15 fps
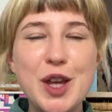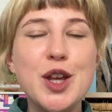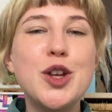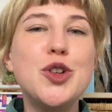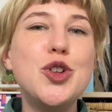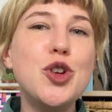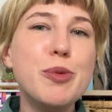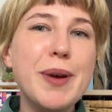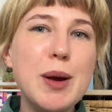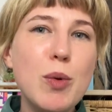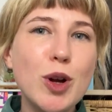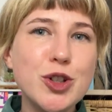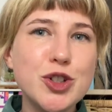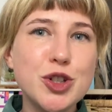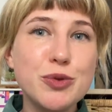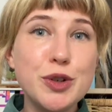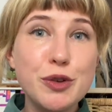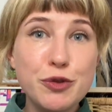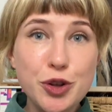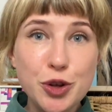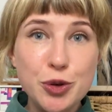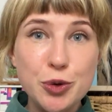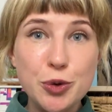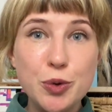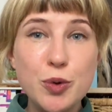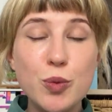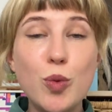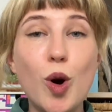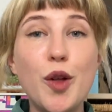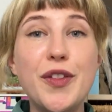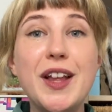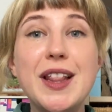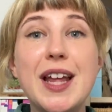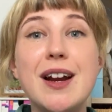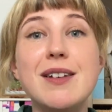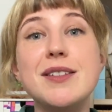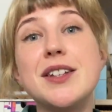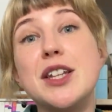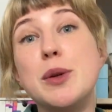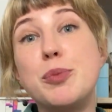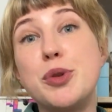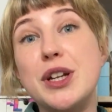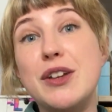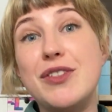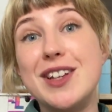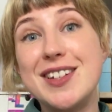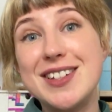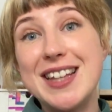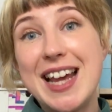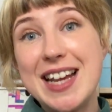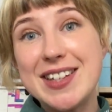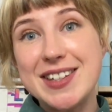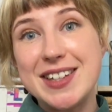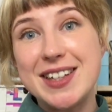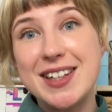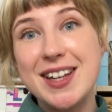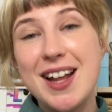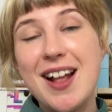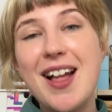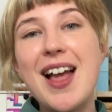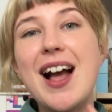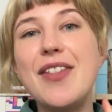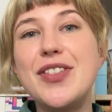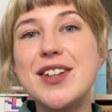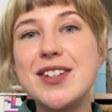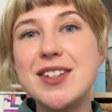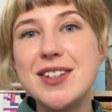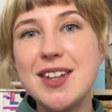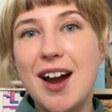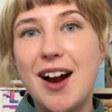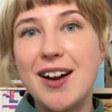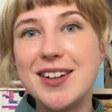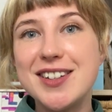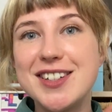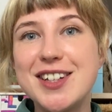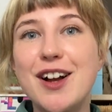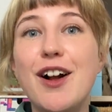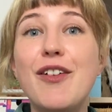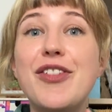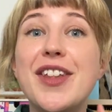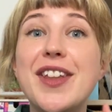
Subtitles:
You may want to review what they learned in the previous lesson at the start of the